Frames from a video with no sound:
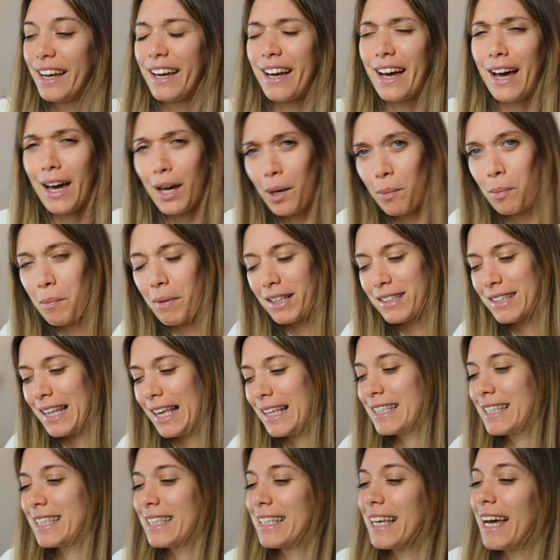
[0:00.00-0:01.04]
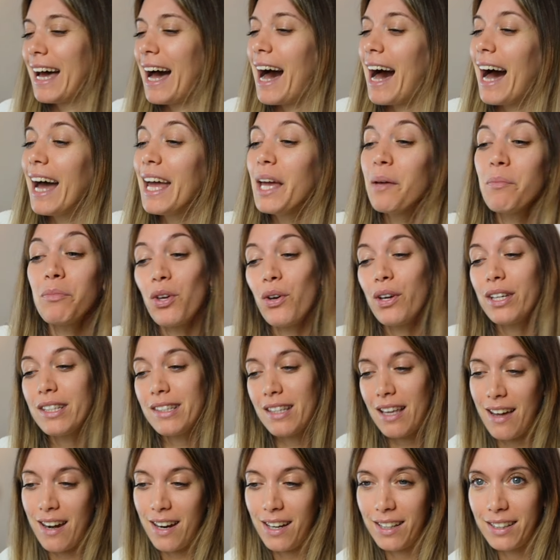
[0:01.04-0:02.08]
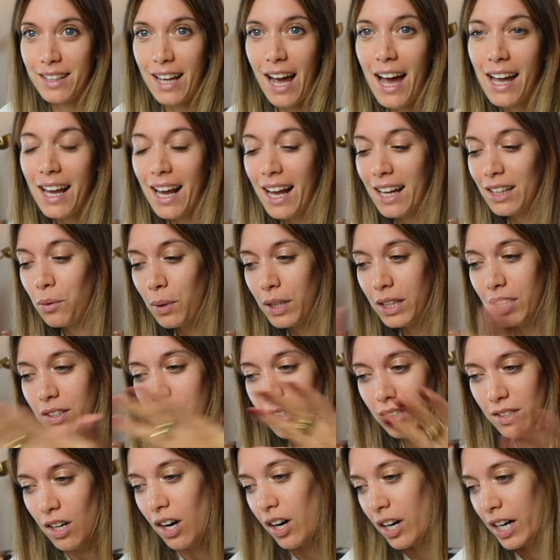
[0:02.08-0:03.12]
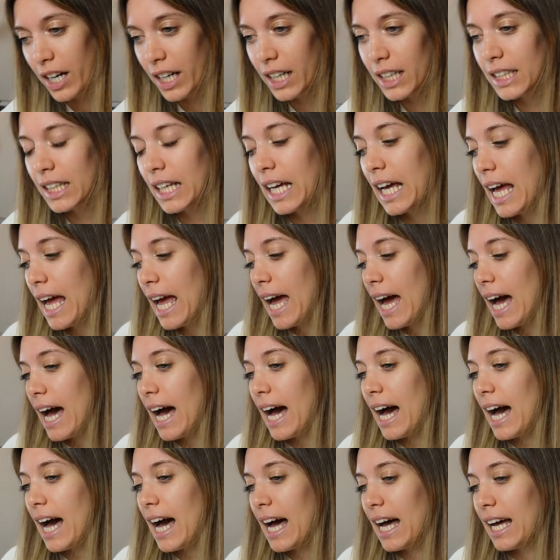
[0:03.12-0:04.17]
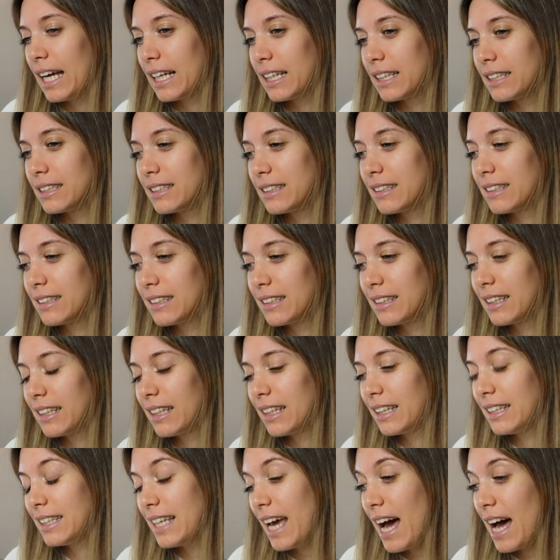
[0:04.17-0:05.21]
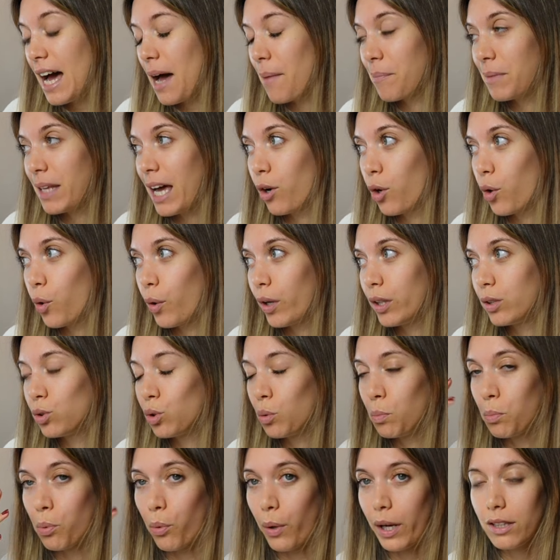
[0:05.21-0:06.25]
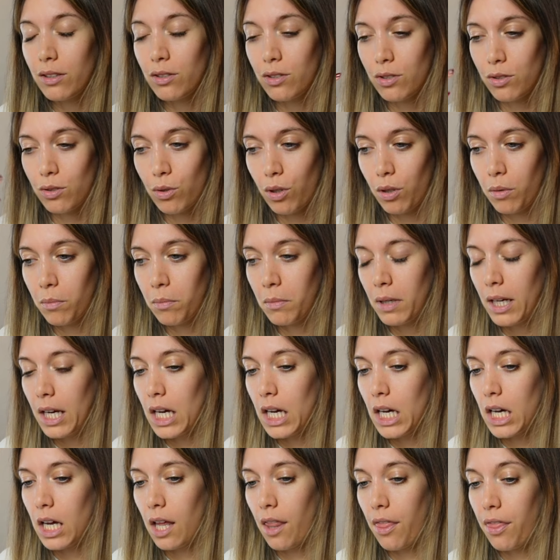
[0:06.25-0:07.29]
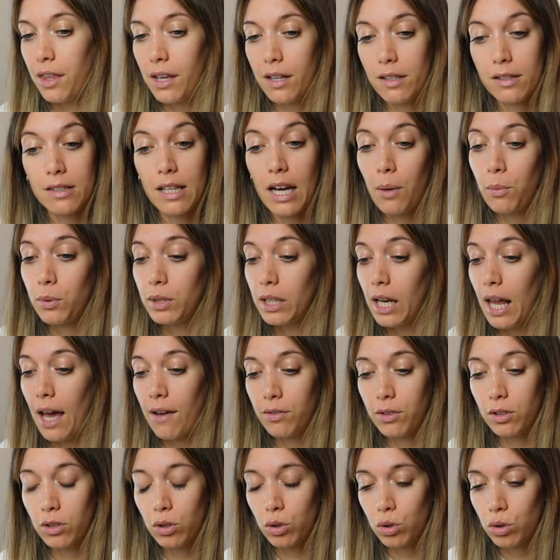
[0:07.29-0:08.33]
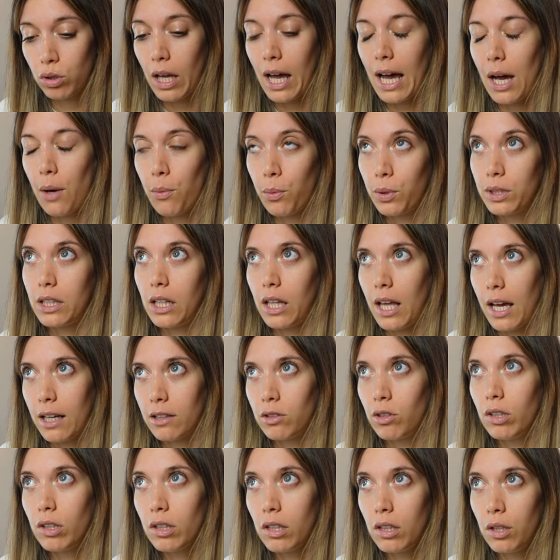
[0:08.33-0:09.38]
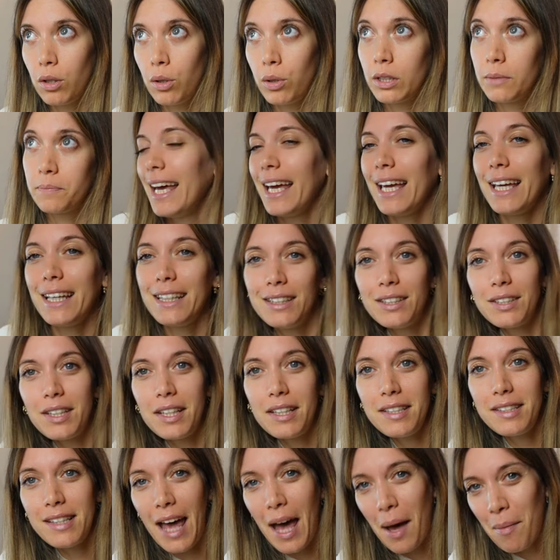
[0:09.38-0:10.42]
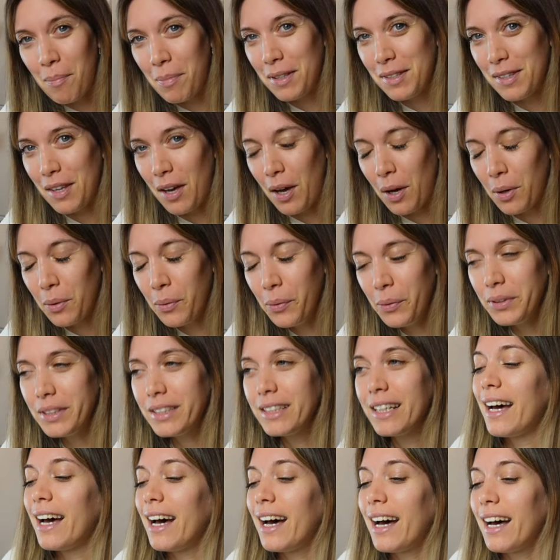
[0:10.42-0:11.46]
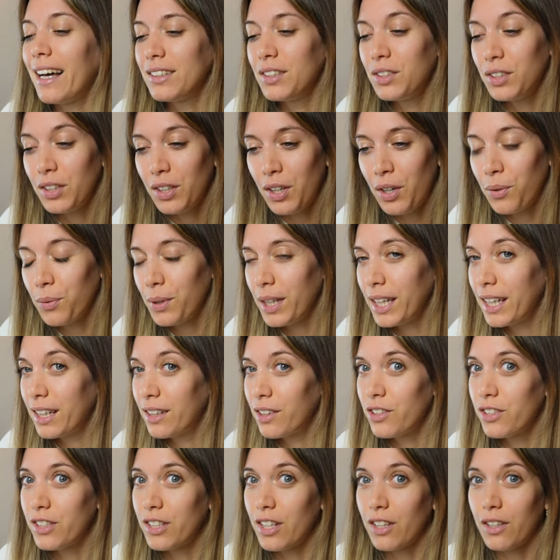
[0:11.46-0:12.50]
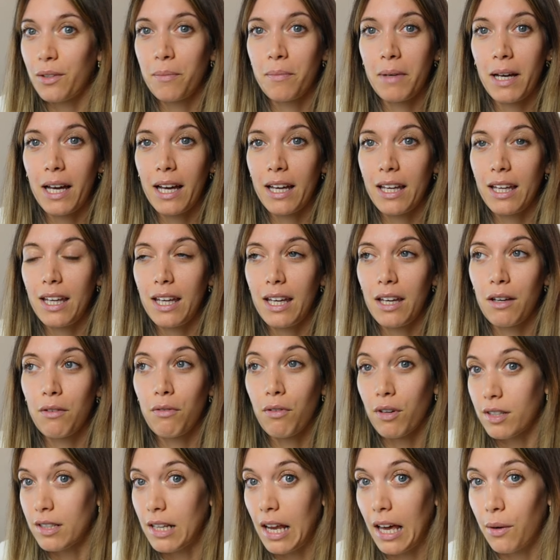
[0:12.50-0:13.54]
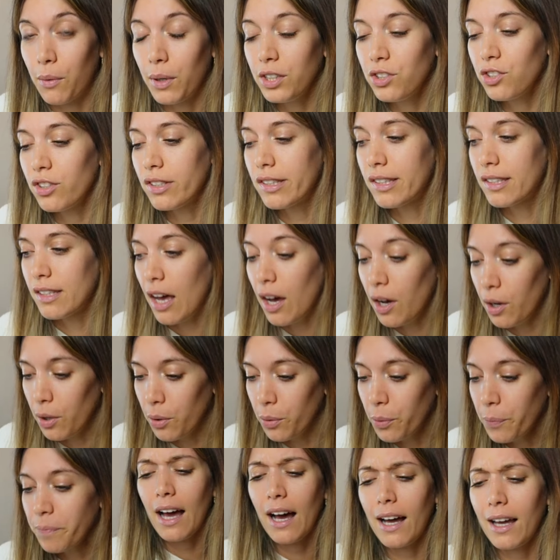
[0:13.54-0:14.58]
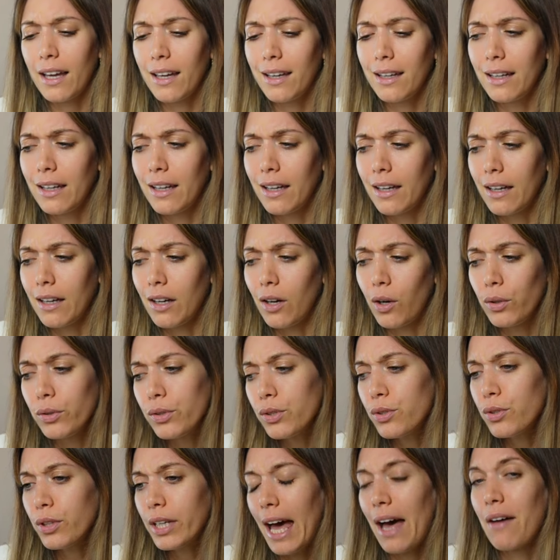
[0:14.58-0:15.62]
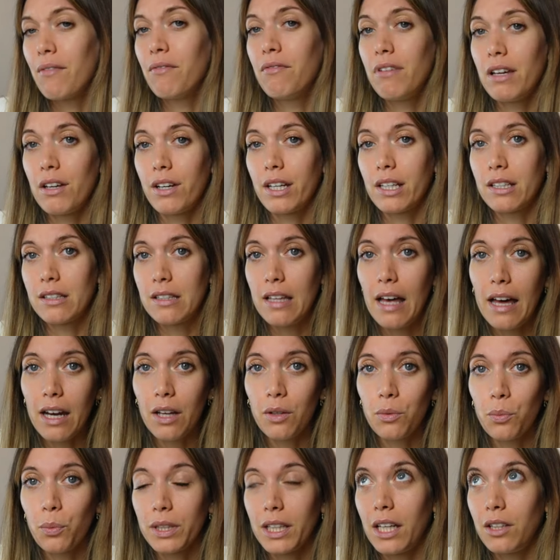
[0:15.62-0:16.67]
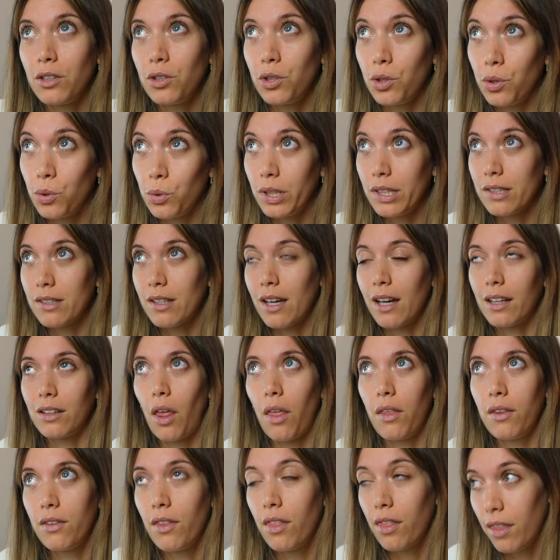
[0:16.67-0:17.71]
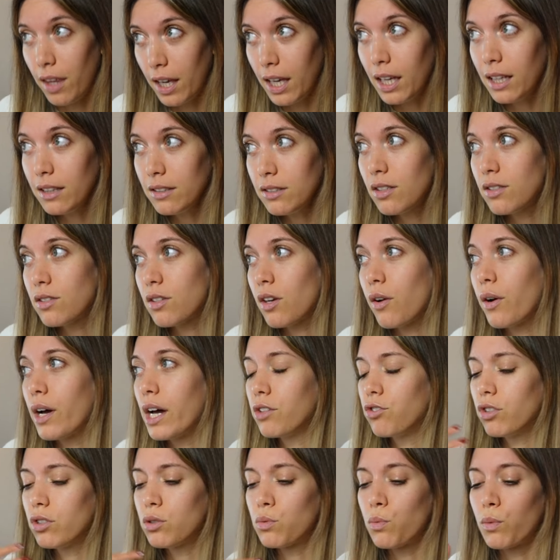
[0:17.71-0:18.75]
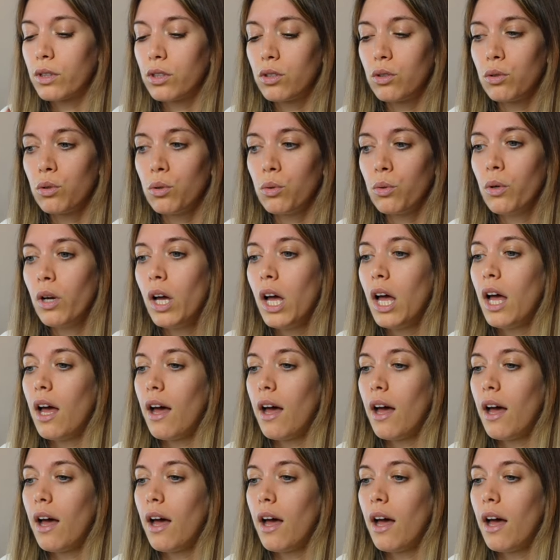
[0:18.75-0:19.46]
I hope it makes sense. I am so excited. I cannot wait to start. And yeah, I'm now going to brainstorm things that I would like to include in today's episode. As you know, English is not my first language, so I also get very excited when I do these kind of things. So I just want to